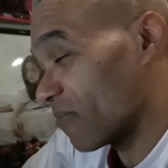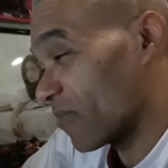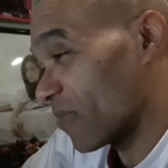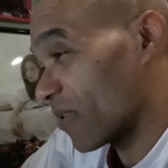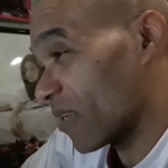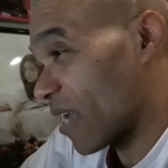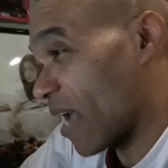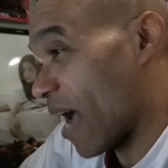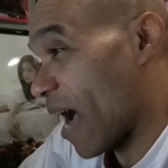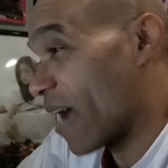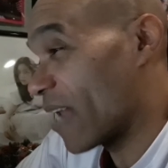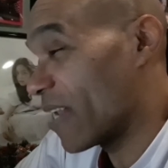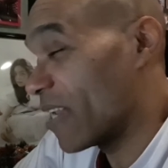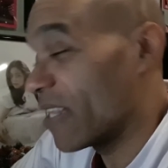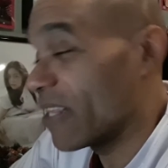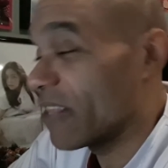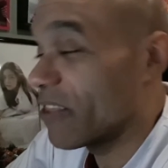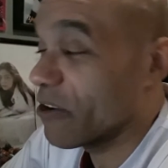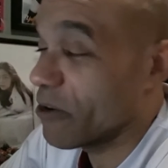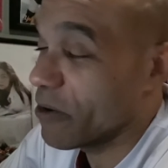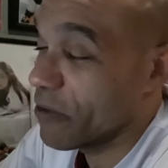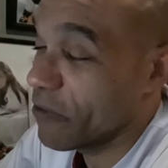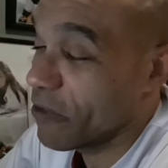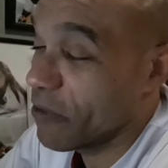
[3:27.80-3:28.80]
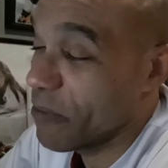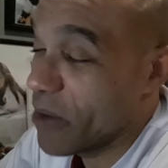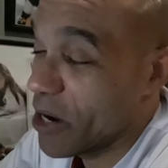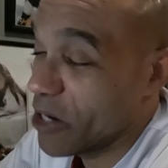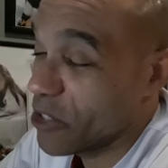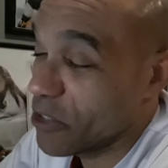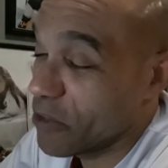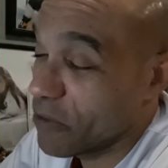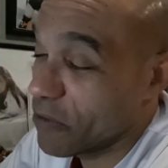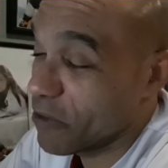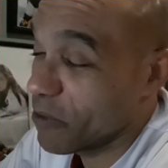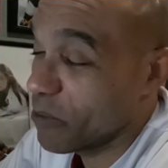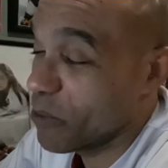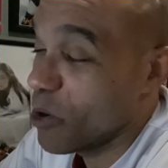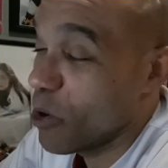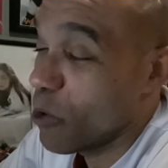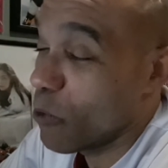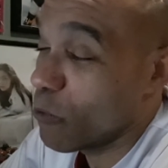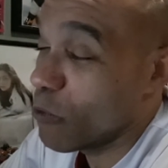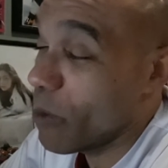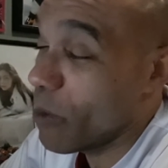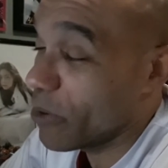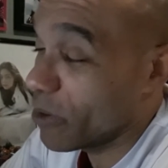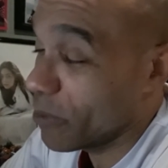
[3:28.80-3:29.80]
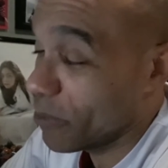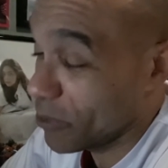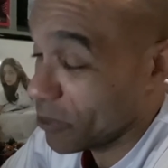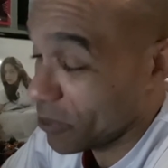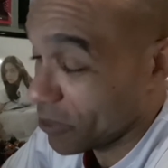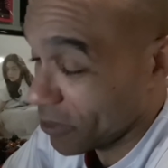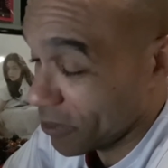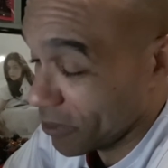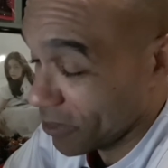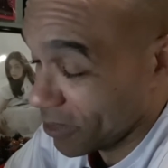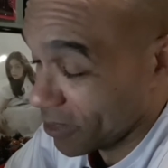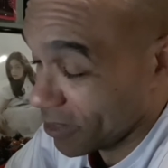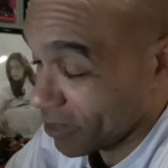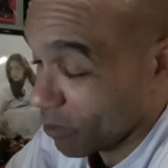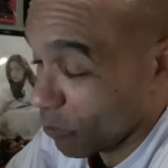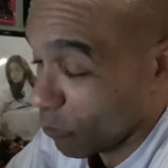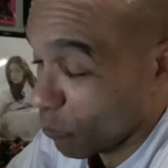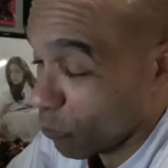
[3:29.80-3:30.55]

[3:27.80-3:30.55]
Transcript: gotten their information from reputable sources.